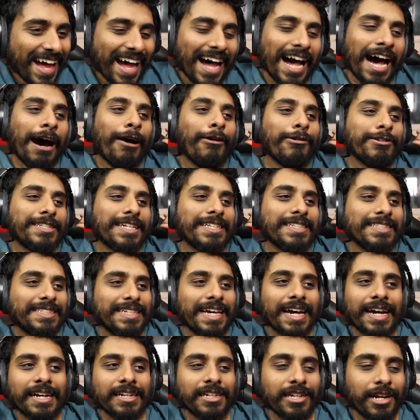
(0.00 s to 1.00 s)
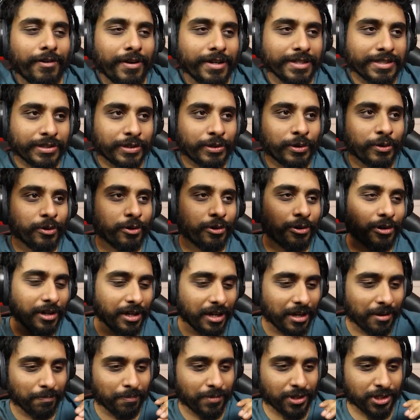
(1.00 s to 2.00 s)
I was in secondary school
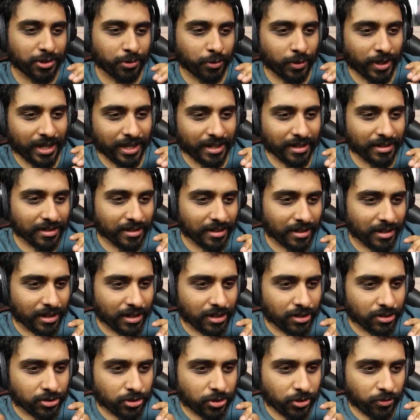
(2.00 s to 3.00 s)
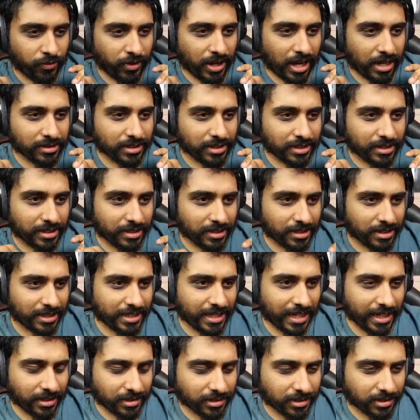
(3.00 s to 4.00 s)
between
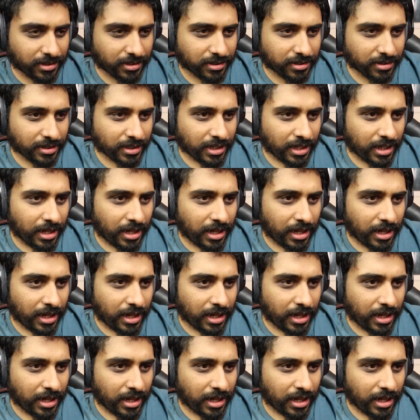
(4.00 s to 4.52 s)
2006